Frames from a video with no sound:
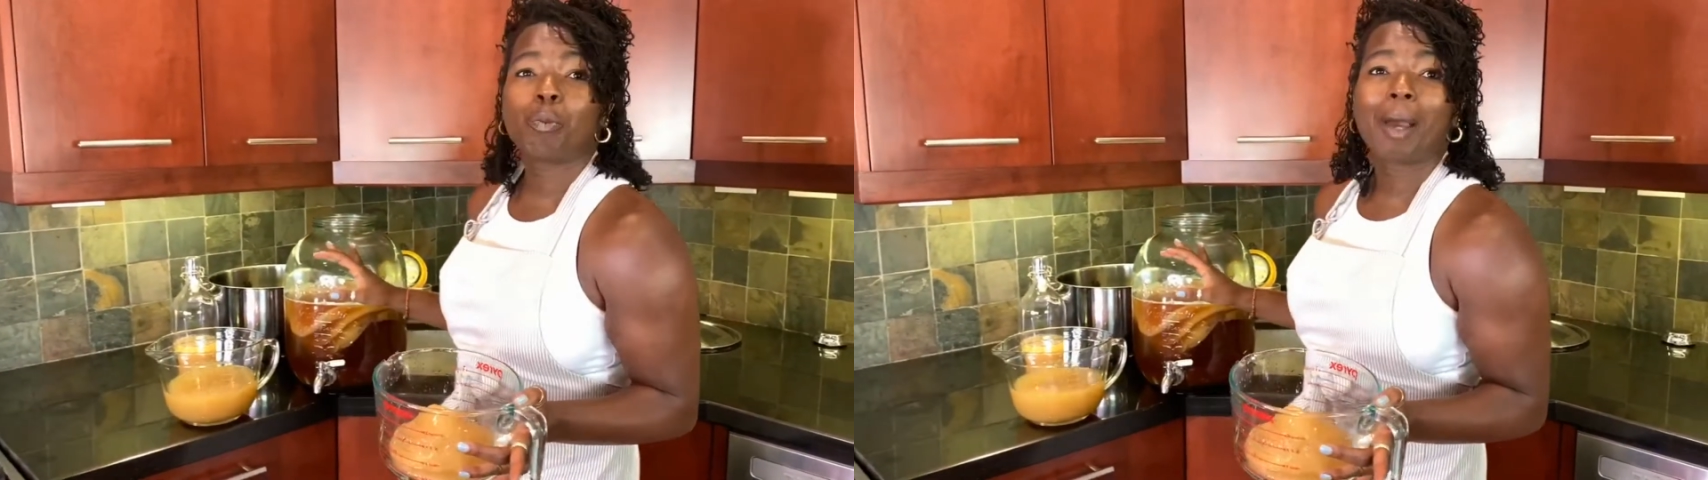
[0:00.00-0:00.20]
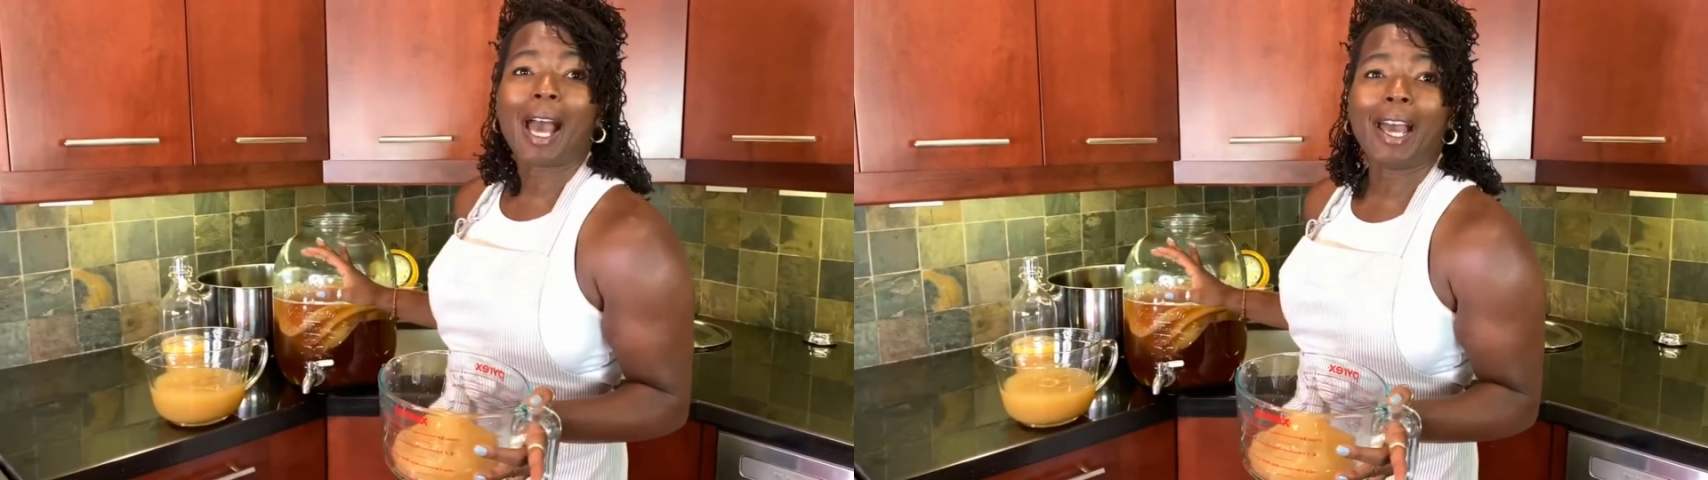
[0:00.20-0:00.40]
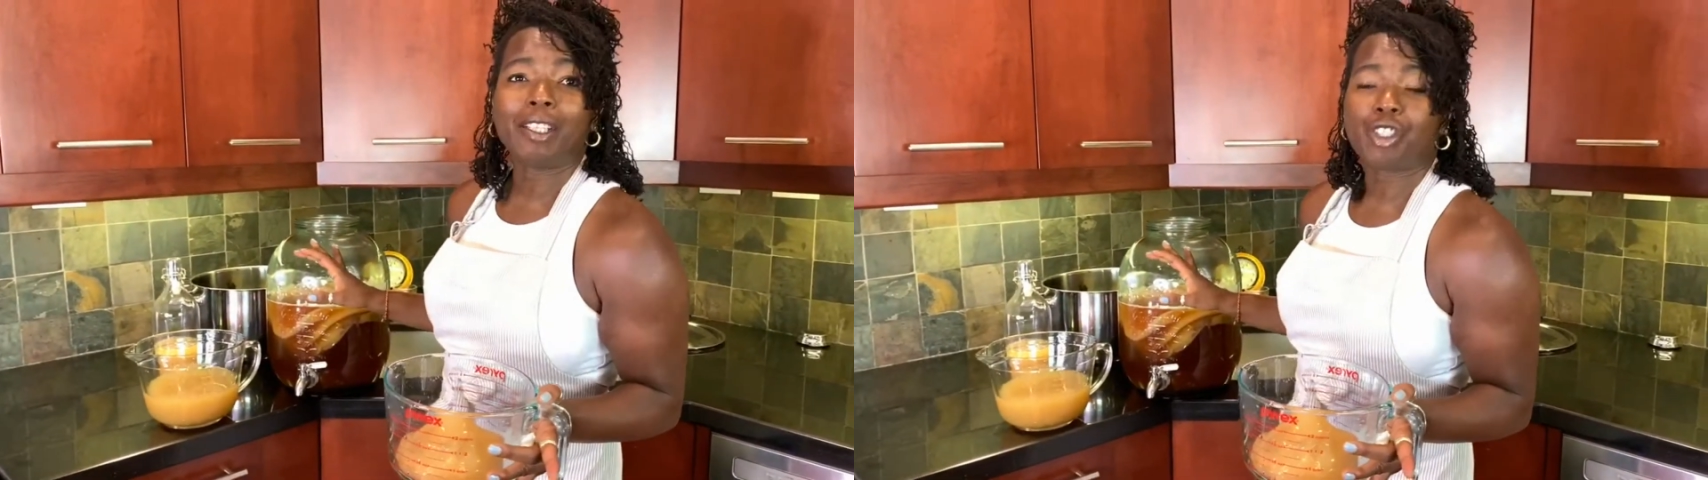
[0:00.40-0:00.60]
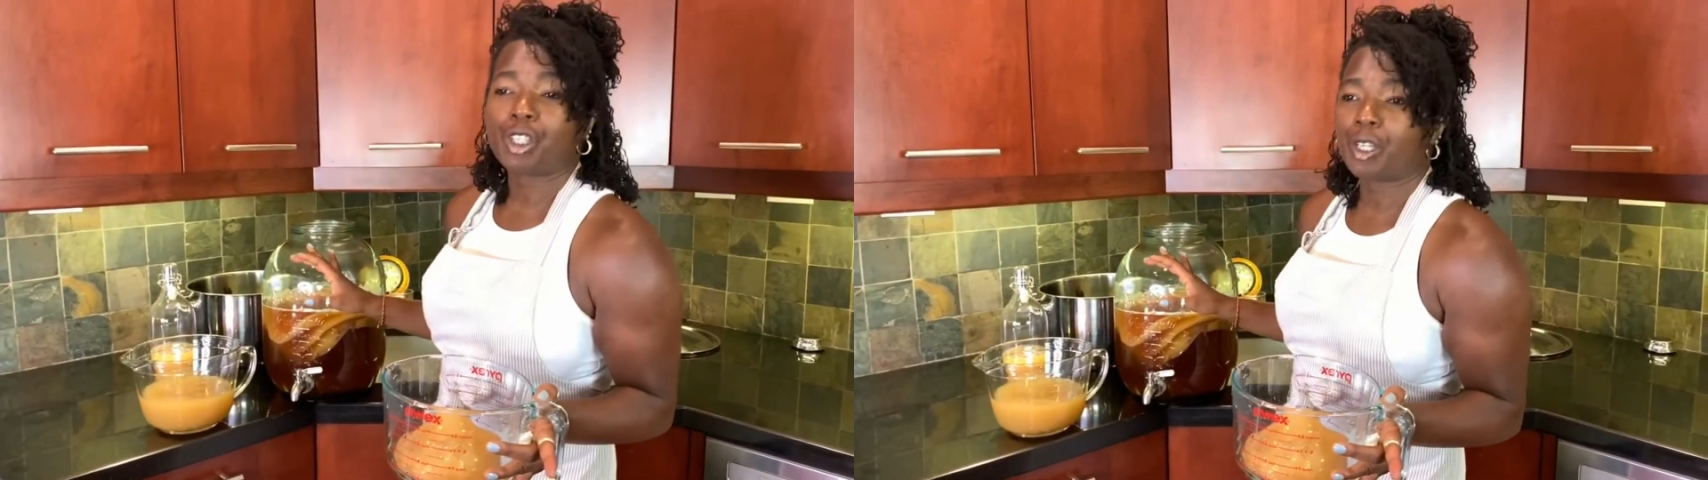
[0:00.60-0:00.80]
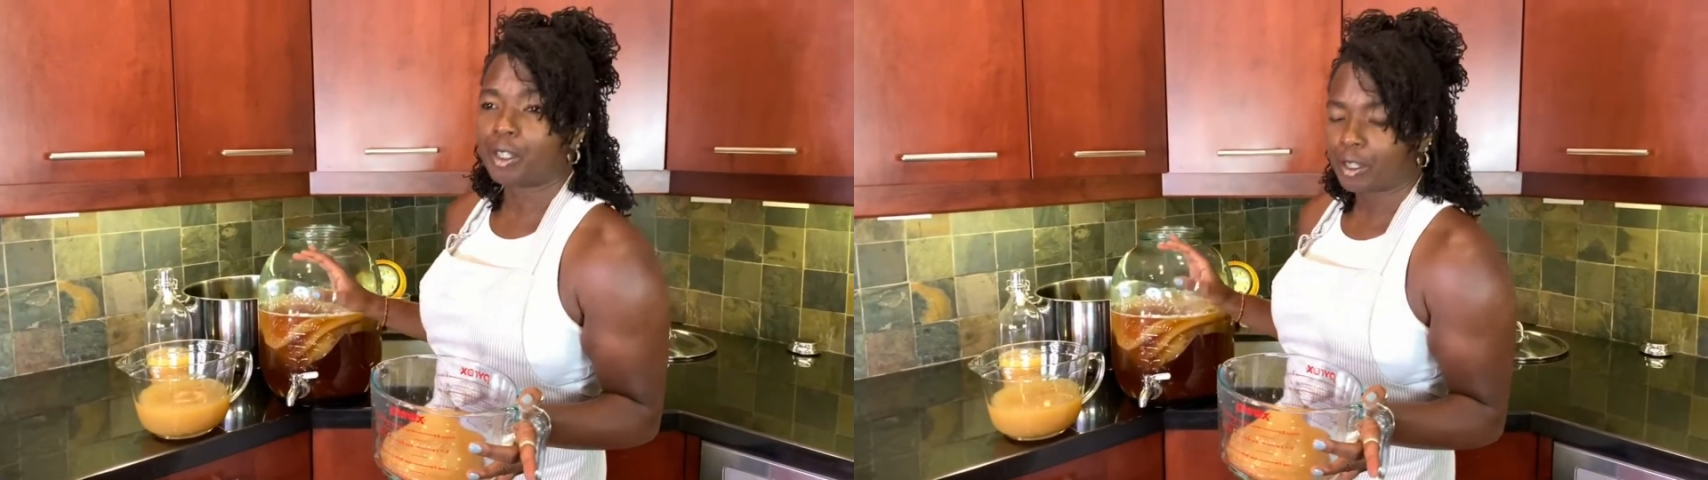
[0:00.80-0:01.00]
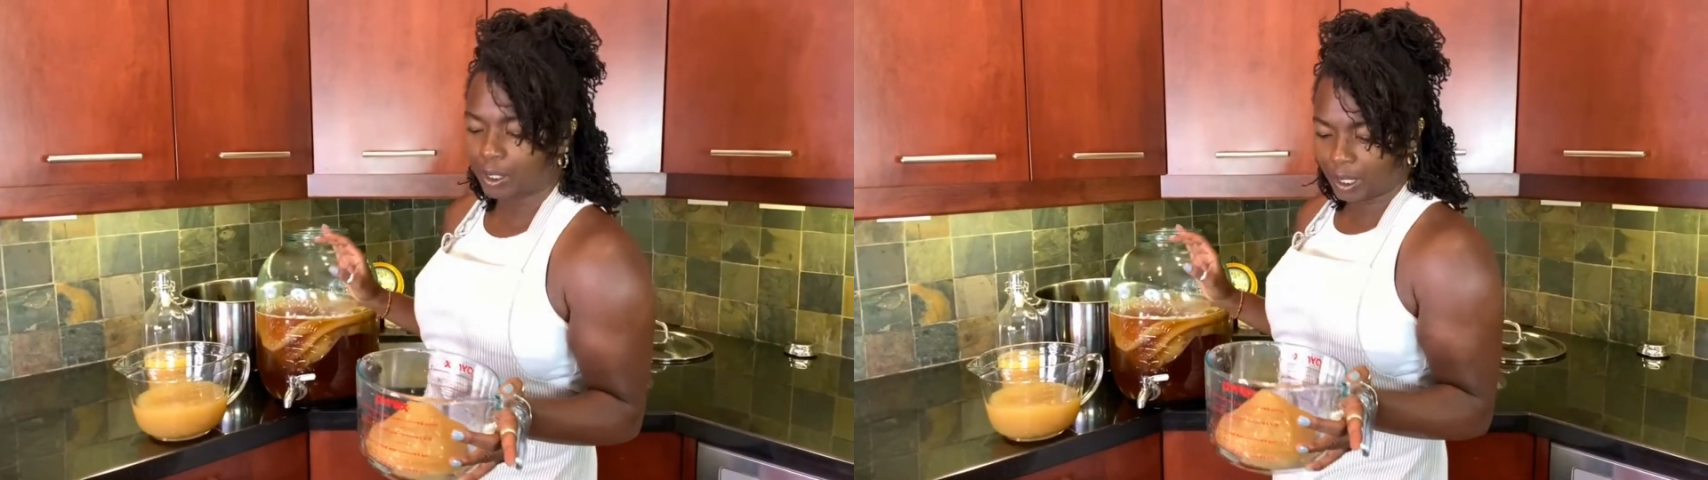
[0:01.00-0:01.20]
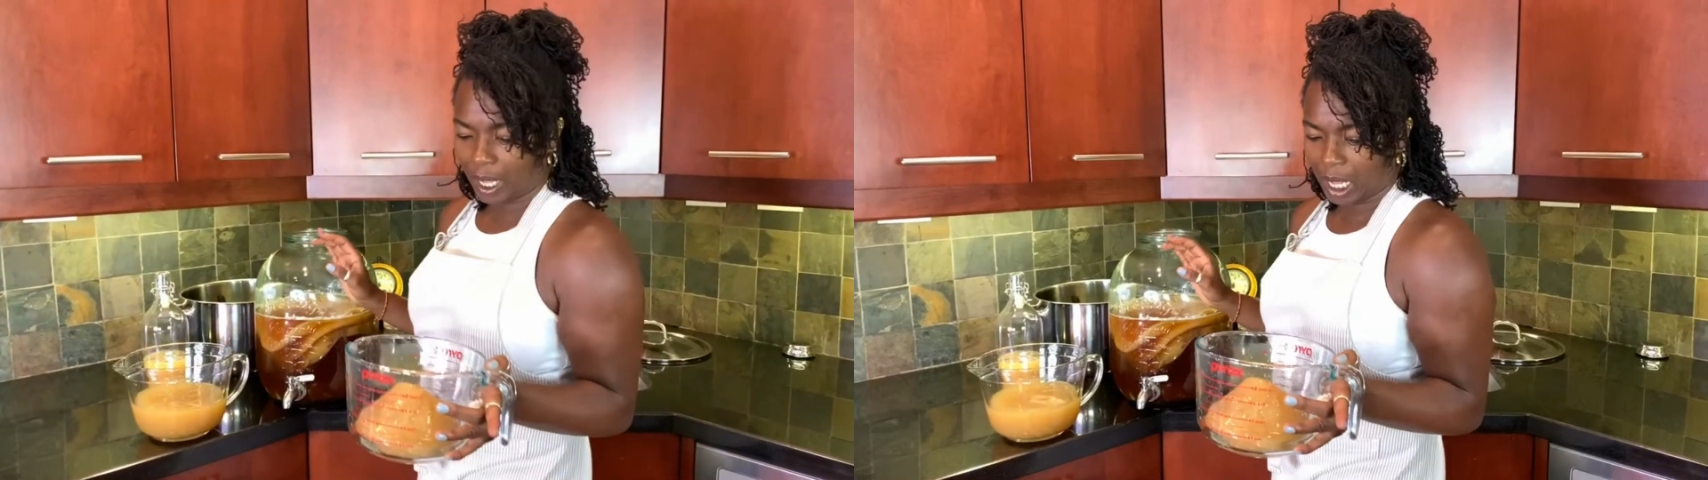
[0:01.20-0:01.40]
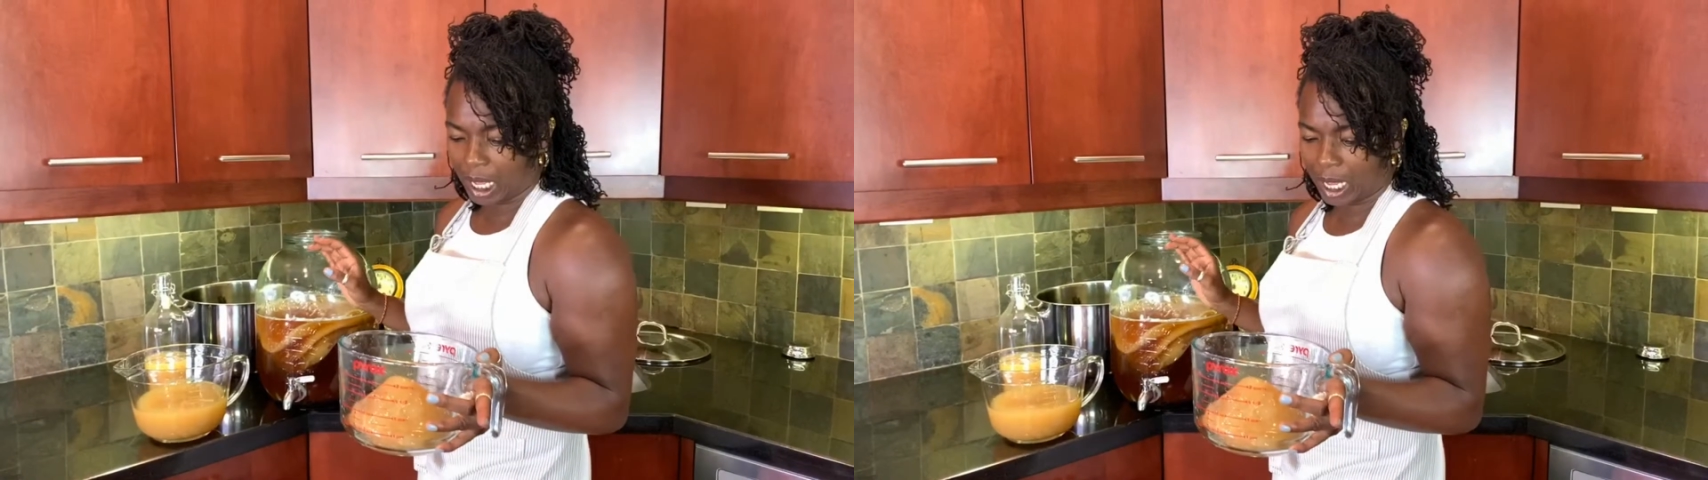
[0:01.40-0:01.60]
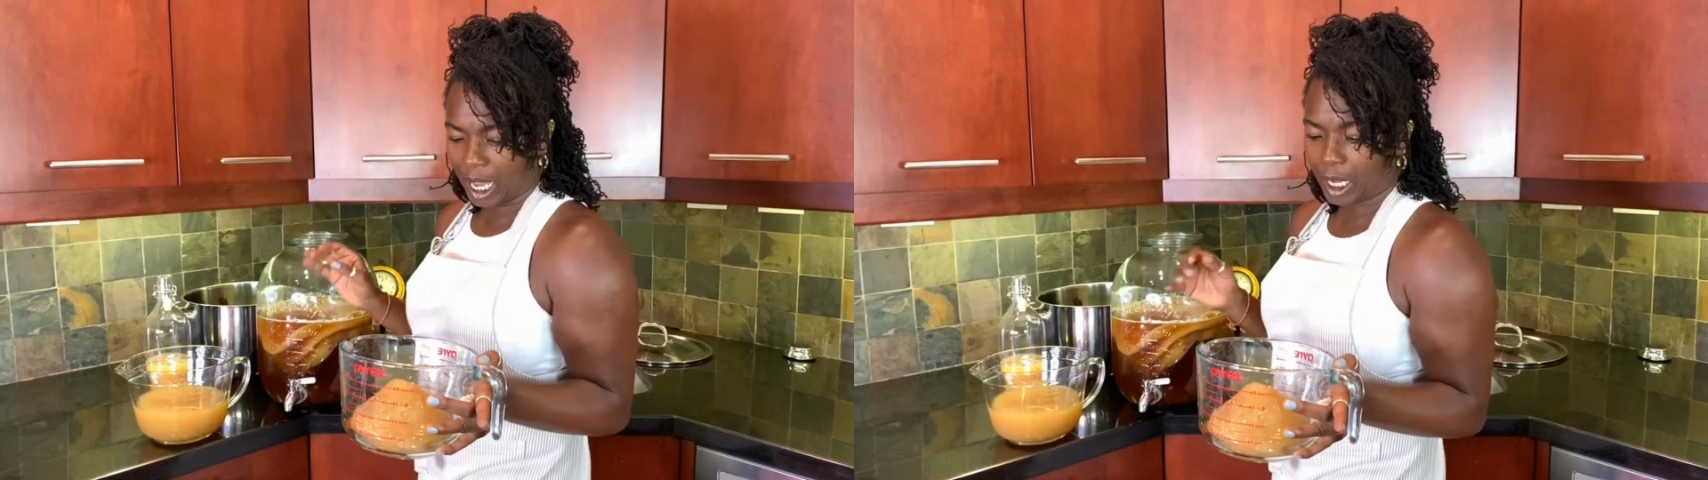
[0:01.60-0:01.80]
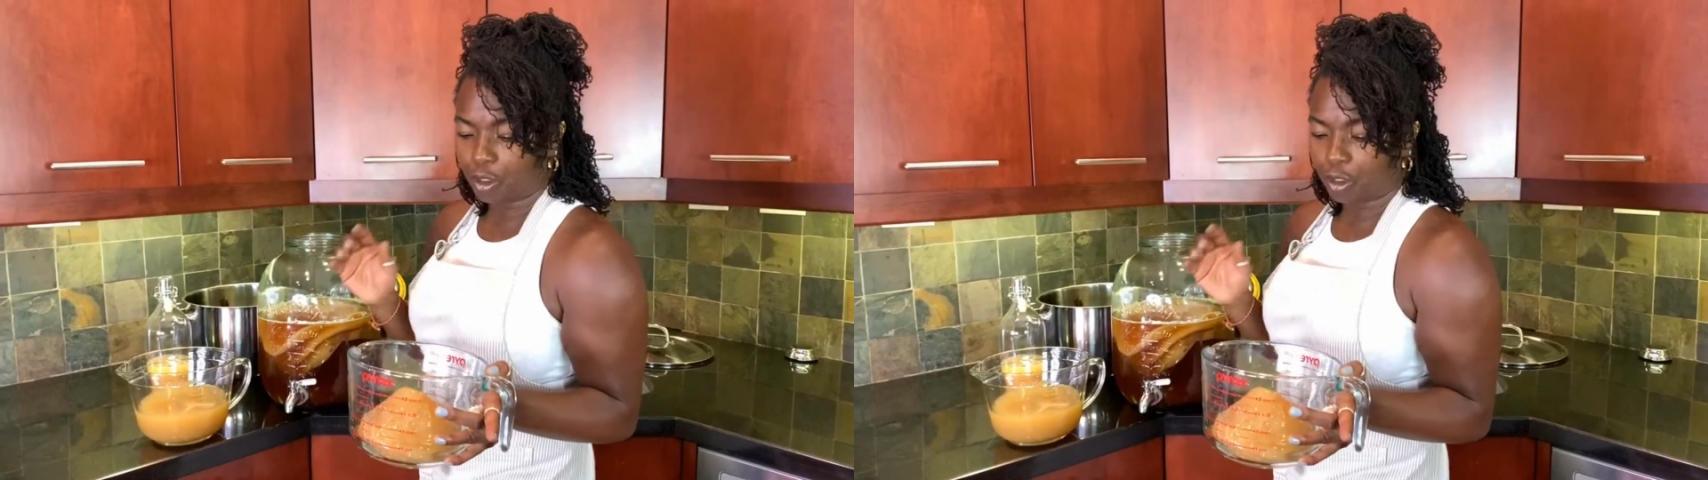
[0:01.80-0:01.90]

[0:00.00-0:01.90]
batch, a